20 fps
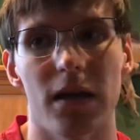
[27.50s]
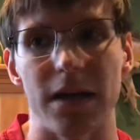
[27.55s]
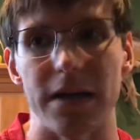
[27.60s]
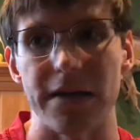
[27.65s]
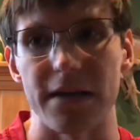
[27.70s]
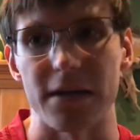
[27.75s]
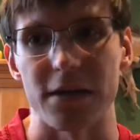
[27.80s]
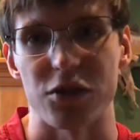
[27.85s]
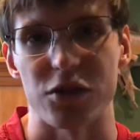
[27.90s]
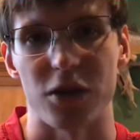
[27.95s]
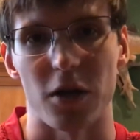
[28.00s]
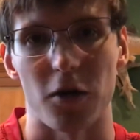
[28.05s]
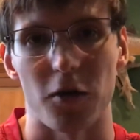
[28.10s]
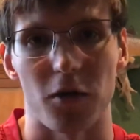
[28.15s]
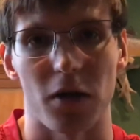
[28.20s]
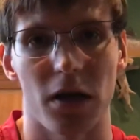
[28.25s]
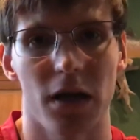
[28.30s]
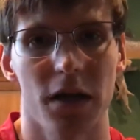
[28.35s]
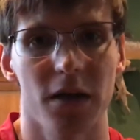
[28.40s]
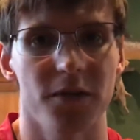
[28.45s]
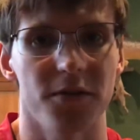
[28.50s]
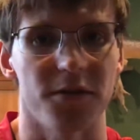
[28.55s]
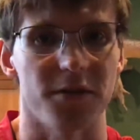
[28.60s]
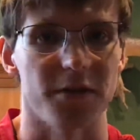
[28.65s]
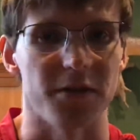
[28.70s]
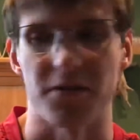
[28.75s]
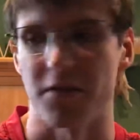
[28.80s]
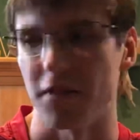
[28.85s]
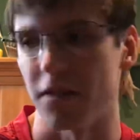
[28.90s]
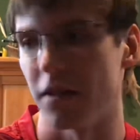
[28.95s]
NHL
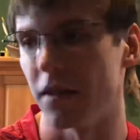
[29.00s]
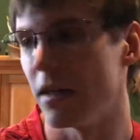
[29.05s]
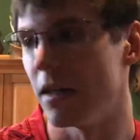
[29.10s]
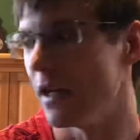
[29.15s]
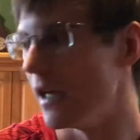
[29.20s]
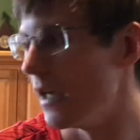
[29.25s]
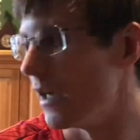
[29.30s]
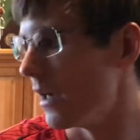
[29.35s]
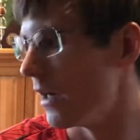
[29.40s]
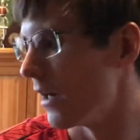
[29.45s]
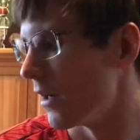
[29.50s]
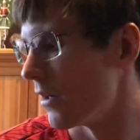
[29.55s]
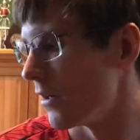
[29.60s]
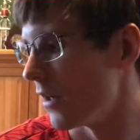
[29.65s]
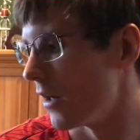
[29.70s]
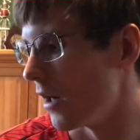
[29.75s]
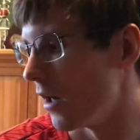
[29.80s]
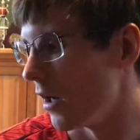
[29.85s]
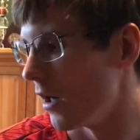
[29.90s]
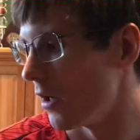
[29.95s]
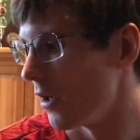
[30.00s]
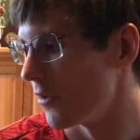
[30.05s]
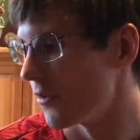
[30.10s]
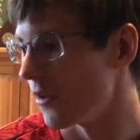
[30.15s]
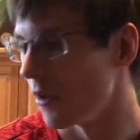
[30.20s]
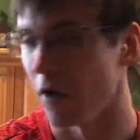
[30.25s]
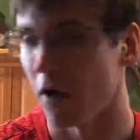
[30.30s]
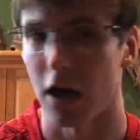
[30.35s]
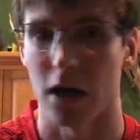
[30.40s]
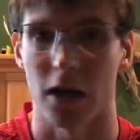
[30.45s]
season. And
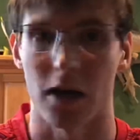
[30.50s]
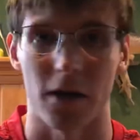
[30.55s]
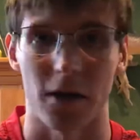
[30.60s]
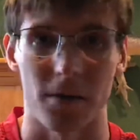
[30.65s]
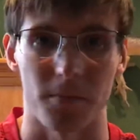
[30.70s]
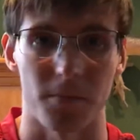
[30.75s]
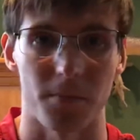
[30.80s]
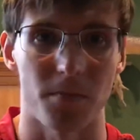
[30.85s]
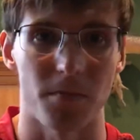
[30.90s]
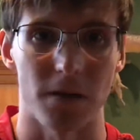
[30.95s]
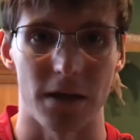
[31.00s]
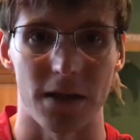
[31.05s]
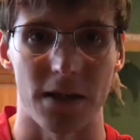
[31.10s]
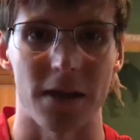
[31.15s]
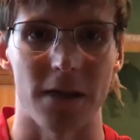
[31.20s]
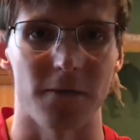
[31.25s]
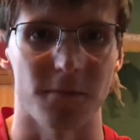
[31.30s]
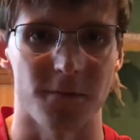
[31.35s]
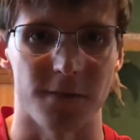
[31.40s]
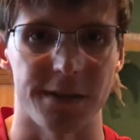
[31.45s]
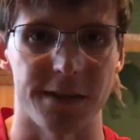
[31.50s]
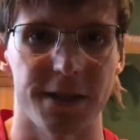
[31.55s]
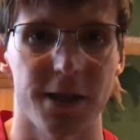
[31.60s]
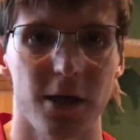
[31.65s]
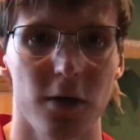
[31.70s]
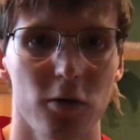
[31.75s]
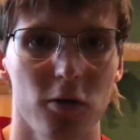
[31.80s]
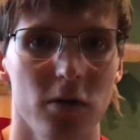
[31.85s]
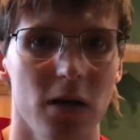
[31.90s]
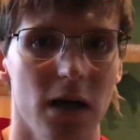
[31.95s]
in that
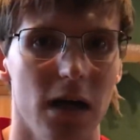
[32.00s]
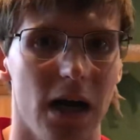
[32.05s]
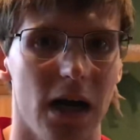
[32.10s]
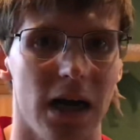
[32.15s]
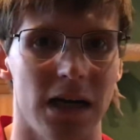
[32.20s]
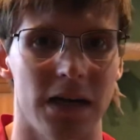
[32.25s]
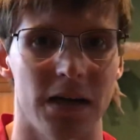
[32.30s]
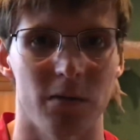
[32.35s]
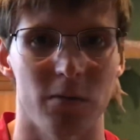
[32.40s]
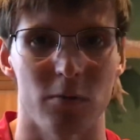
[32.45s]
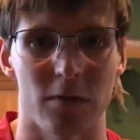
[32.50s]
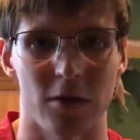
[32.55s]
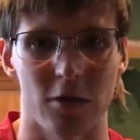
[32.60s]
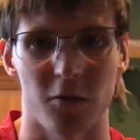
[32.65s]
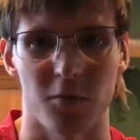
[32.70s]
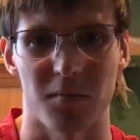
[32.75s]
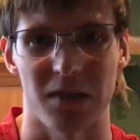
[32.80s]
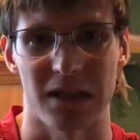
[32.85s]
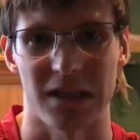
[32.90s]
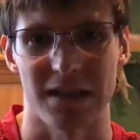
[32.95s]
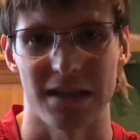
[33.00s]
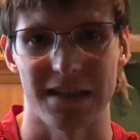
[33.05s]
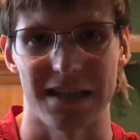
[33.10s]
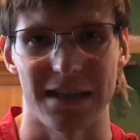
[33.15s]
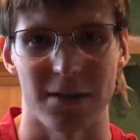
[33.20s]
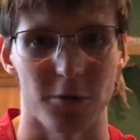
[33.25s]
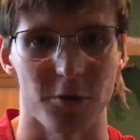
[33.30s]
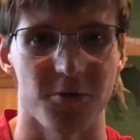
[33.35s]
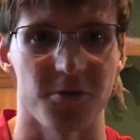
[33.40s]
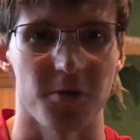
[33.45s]
video, I am wearing my
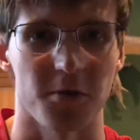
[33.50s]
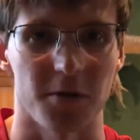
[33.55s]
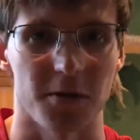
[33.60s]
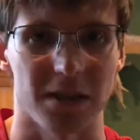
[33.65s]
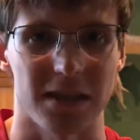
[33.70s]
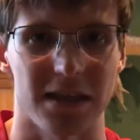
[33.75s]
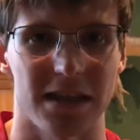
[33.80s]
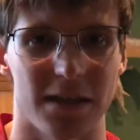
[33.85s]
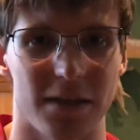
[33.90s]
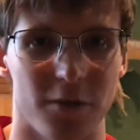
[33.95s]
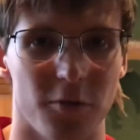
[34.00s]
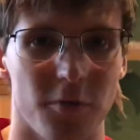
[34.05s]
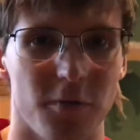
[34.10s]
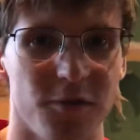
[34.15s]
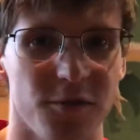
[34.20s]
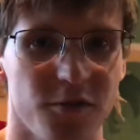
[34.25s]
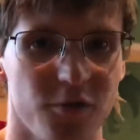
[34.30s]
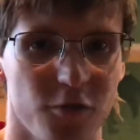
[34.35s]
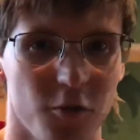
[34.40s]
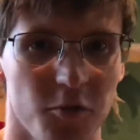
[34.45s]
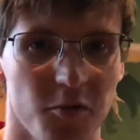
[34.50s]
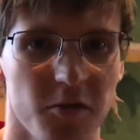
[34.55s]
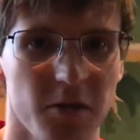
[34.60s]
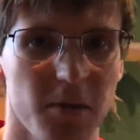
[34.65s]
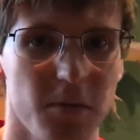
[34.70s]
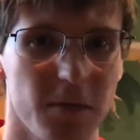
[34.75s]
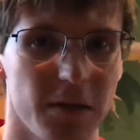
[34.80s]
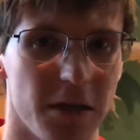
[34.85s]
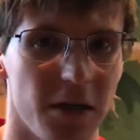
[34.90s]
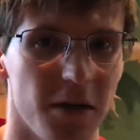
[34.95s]
Arizona Coyotes
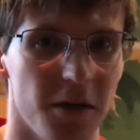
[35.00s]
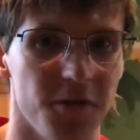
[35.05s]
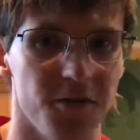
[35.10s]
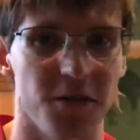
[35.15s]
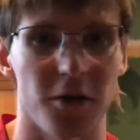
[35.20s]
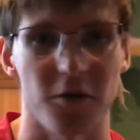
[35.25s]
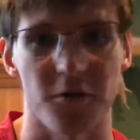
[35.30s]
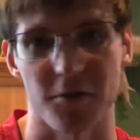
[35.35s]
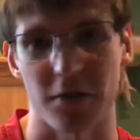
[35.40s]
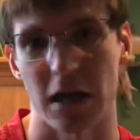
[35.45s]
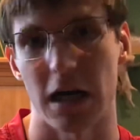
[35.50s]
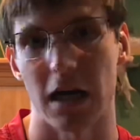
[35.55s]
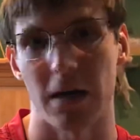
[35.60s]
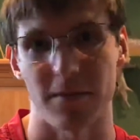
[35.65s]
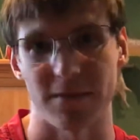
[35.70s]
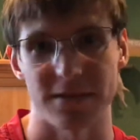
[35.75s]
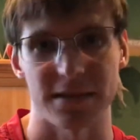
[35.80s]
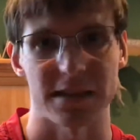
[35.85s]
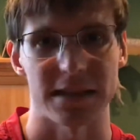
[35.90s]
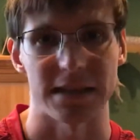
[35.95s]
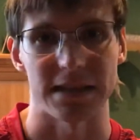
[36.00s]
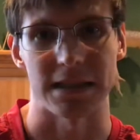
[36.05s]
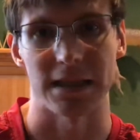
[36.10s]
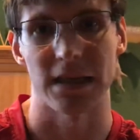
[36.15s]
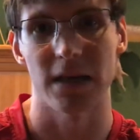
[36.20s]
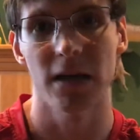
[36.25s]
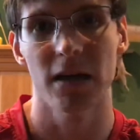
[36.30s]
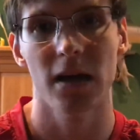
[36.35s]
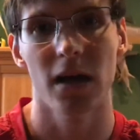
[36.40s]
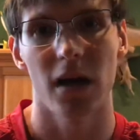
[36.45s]
jersey because I was commenting
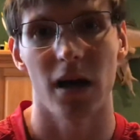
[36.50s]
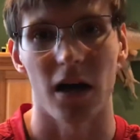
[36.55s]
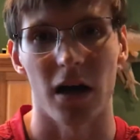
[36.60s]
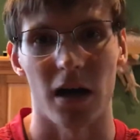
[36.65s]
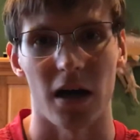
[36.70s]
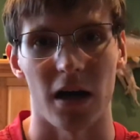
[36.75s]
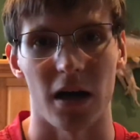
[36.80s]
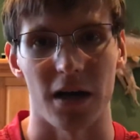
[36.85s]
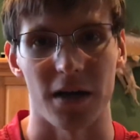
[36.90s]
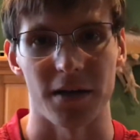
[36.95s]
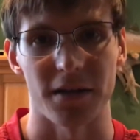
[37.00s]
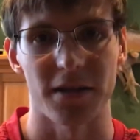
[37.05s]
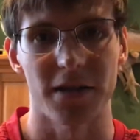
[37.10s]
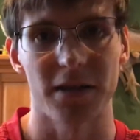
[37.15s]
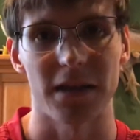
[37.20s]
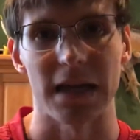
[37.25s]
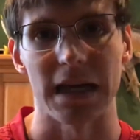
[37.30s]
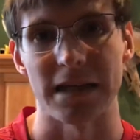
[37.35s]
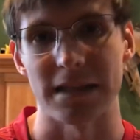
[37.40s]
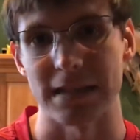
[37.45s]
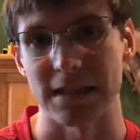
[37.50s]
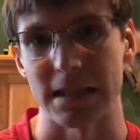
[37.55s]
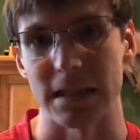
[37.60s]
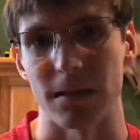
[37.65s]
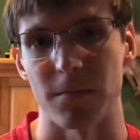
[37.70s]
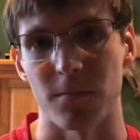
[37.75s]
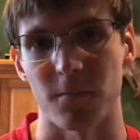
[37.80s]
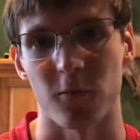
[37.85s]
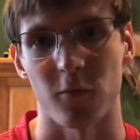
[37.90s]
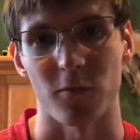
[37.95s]
on that
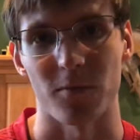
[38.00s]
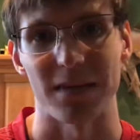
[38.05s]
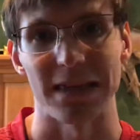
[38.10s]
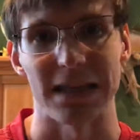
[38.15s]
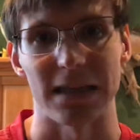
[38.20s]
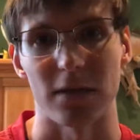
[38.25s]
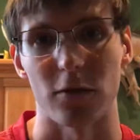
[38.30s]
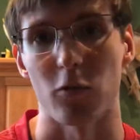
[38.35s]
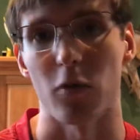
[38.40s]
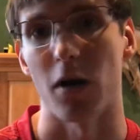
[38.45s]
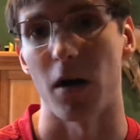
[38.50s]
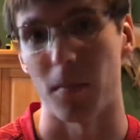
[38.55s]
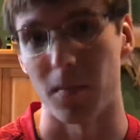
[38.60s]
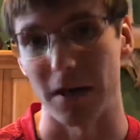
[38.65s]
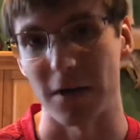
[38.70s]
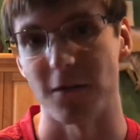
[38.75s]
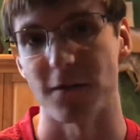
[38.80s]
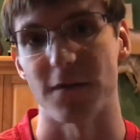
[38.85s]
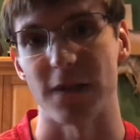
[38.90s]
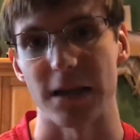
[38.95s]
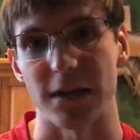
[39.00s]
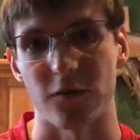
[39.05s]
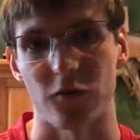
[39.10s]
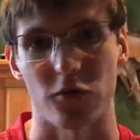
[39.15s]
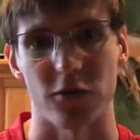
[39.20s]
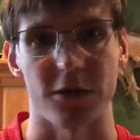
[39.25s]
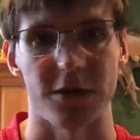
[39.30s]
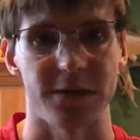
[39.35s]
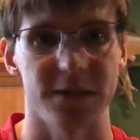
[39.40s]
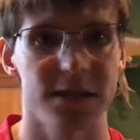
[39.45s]
team for being one of my
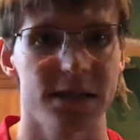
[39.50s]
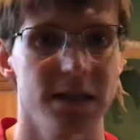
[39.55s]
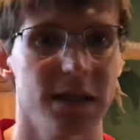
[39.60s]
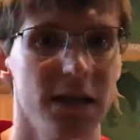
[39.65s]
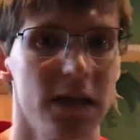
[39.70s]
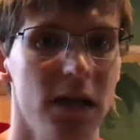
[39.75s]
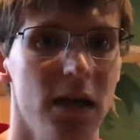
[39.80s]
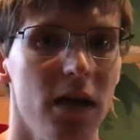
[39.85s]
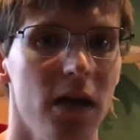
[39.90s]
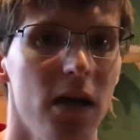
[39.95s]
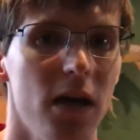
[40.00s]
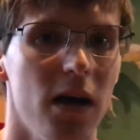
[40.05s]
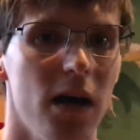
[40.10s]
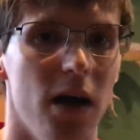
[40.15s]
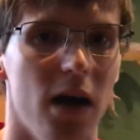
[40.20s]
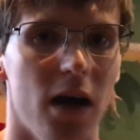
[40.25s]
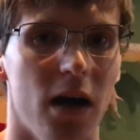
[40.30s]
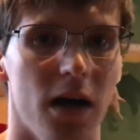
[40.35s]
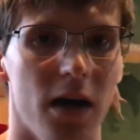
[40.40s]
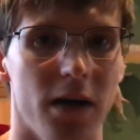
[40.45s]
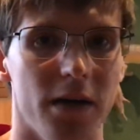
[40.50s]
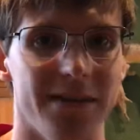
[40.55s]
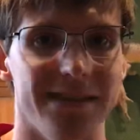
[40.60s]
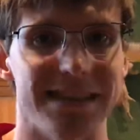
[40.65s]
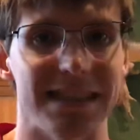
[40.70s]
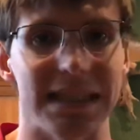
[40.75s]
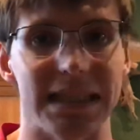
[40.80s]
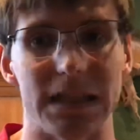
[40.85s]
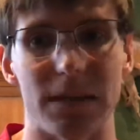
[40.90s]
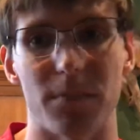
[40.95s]
favorite
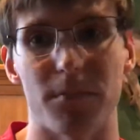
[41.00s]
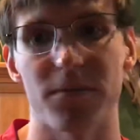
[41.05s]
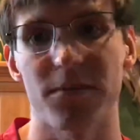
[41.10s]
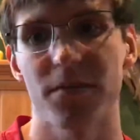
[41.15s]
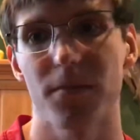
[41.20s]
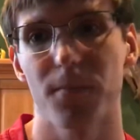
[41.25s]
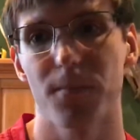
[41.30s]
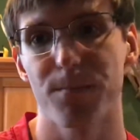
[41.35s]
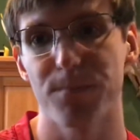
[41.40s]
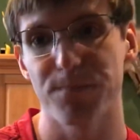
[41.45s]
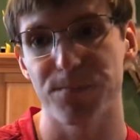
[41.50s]
teams.